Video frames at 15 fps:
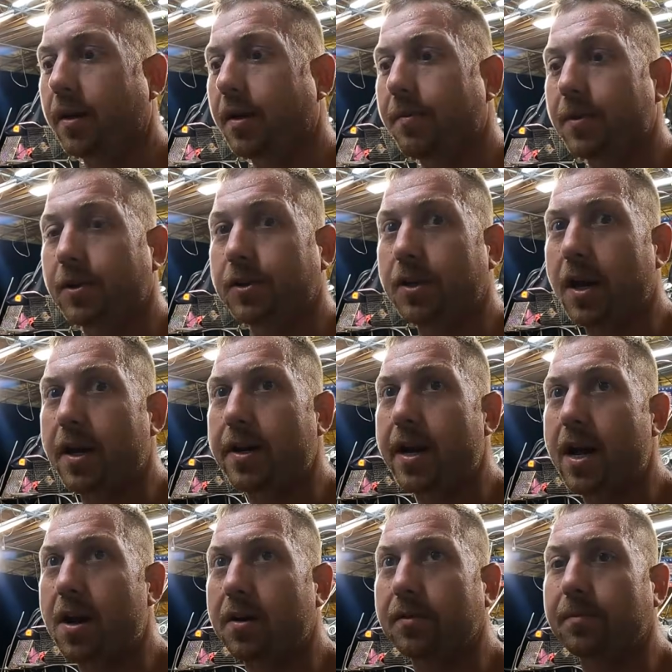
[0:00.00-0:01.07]
I'm gonna shut it
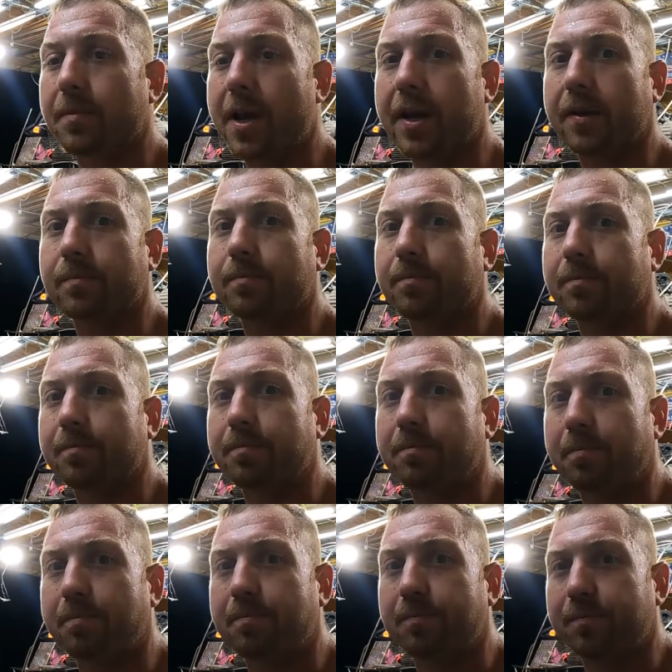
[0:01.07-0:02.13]
down and make a
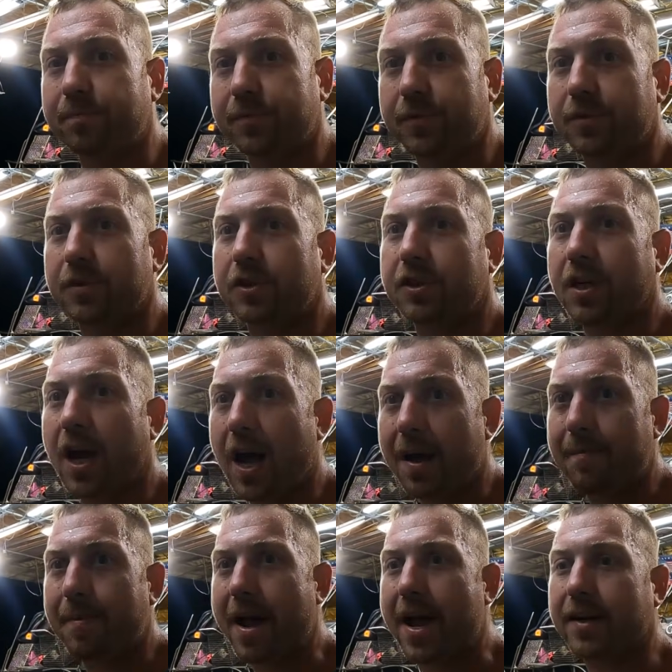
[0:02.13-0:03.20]
shot
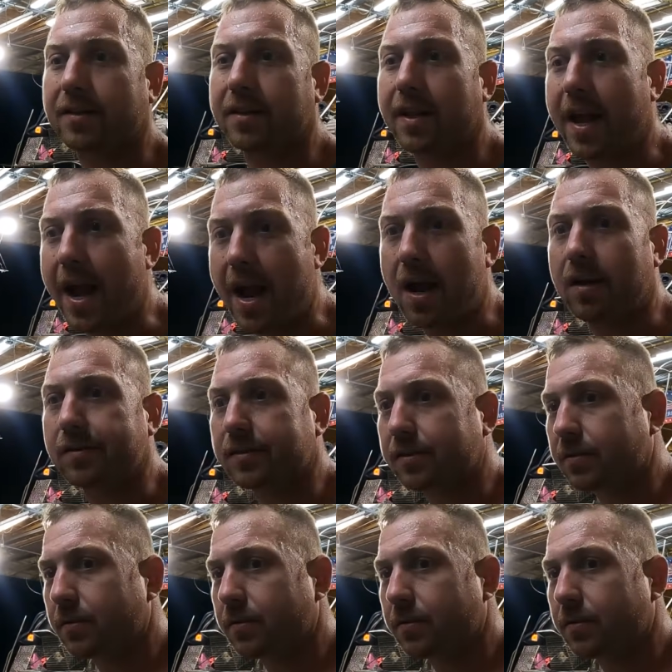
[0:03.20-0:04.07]
back to the house.